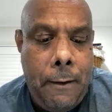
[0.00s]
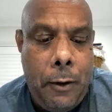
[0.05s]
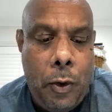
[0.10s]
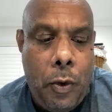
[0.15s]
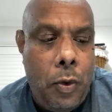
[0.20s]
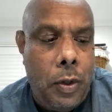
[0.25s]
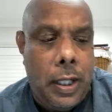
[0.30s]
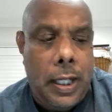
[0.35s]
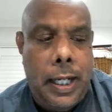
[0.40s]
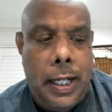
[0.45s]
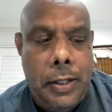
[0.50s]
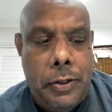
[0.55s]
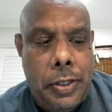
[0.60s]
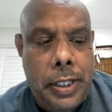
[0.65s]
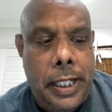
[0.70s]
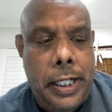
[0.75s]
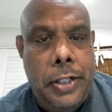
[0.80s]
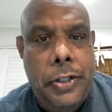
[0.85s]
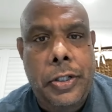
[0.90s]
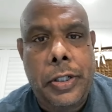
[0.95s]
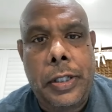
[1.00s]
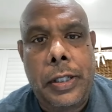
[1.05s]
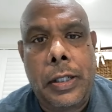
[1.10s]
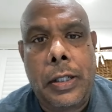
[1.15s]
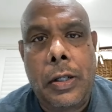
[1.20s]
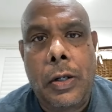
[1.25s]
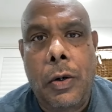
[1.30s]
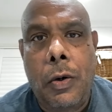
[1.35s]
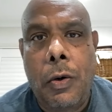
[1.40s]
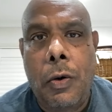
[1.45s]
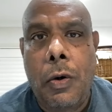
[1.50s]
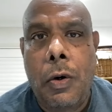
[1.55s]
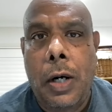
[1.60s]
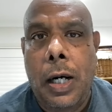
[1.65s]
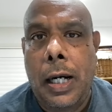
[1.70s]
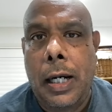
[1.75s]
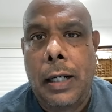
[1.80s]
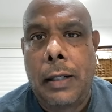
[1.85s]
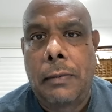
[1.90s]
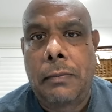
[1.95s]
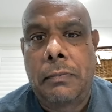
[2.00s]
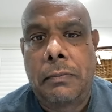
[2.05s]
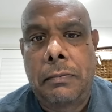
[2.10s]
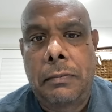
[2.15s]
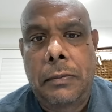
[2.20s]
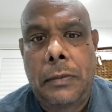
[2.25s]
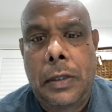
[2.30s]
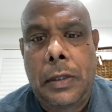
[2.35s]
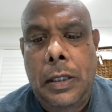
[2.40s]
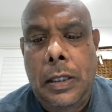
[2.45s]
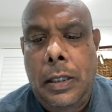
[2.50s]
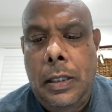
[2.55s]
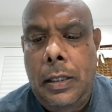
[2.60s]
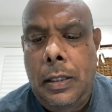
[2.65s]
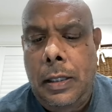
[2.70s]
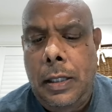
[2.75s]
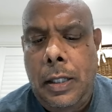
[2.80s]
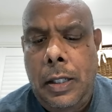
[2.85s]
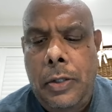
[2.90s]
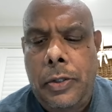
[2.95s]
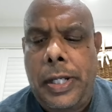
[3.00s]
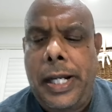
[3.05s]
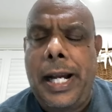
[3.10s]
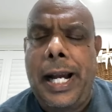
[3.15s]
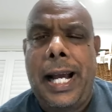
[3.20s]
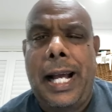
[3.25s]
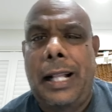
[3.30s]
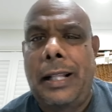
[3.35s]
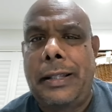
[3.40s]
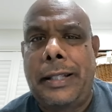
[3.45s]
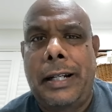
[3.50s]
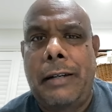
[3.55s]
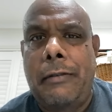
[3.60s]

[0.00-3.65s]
organization or say a health